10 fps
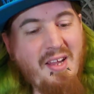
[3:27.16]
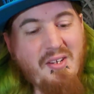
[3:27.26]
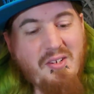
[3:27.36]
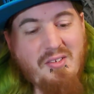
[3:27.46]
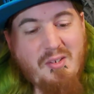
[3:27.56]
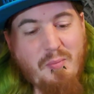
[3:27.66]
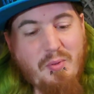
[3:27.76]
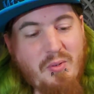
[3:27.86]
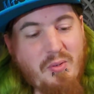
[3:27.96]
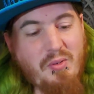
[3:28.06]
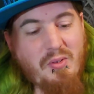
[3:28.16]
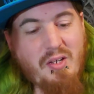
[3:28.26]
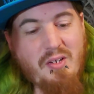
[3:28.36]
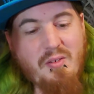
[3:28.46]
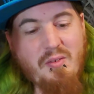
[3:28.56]
your typical
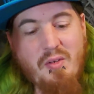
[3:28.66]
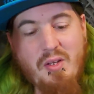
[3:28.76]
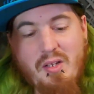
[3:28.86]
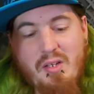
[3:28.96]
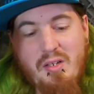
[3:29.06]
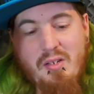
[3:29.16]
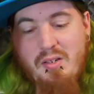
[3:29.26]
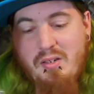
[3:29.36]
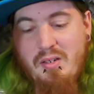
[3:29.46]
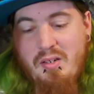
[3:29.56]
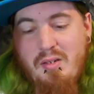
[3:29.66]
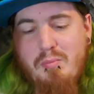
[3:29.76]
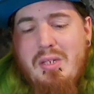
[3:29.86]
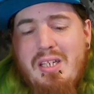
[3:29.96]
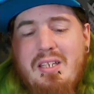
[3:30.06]
kind of
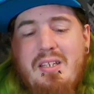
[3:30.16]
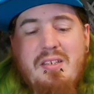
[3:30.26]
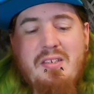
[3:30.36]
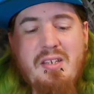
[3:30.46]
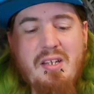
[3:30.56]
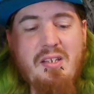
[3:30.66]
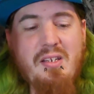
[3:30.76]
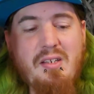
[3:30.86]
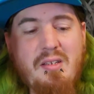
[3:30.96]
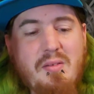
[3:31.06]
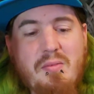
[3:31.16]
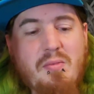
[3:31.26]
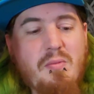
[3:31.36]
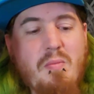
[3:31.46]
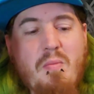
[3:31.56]
meaty, skinny
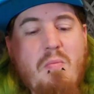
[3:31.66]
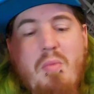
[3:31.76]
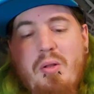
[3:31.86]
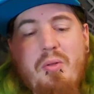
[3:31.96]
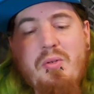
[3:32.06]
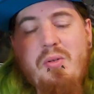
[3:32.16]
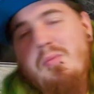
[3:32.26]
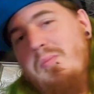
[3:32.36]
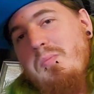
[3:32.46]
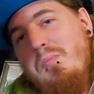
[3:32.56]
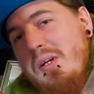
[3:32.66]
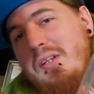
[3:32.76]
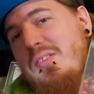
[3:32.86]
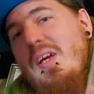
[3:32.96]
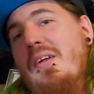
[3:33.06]
metal dude, but
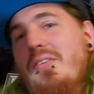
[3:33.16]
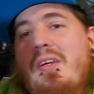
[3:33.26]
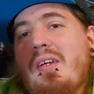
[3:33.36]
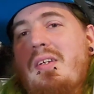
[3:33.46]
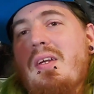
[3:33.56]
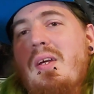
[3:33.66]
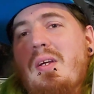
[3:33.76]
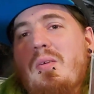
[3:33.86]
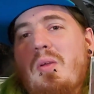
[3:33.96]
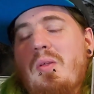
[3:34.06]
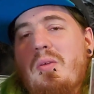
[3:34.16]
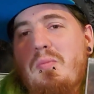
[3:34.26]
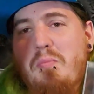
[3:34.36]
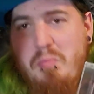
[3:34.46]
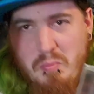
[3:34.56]
it sounds like one of those
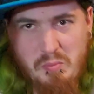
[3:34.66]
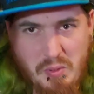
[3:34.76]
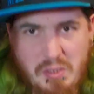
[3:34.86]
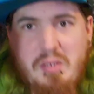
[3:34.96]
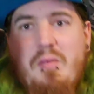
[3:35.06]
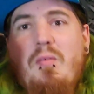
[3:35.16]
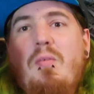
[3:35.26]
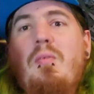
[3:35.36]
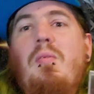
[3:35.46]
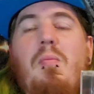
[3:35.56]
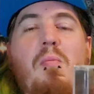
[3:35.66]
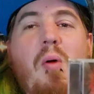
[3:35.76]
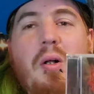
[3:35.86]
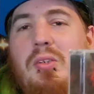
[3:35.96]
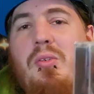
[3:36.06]
like
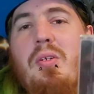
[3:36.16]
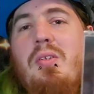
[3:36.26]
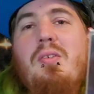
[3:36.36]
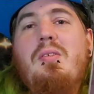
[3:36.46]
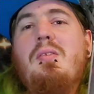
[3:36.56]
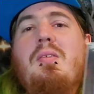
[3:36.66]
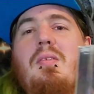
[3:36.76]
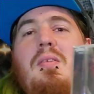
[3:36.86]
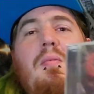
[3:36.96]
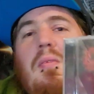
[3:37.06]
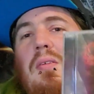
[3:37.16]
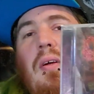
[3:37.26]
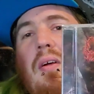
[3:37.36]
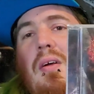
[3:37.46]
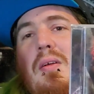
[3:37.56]
monstrous
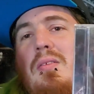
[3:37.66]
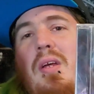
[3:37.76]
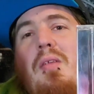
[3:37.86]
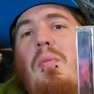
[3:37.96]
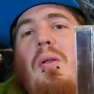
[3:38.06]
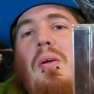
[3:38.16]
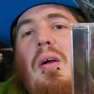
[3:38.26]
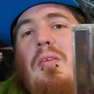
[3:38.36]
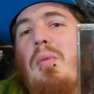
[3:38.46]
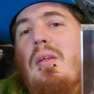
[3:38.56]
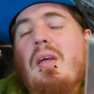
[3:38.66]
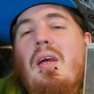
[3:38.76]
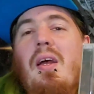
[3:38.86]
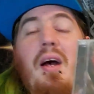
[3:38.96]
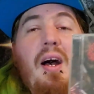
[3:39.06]
death metal guys. But
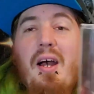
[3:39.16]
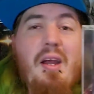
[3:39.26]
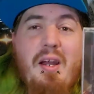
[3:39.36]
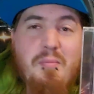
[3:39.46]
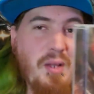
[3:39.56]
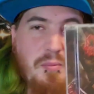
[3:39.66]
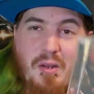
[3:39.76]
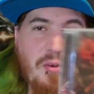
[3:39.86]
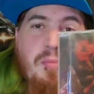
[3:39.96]
I'm never gonna be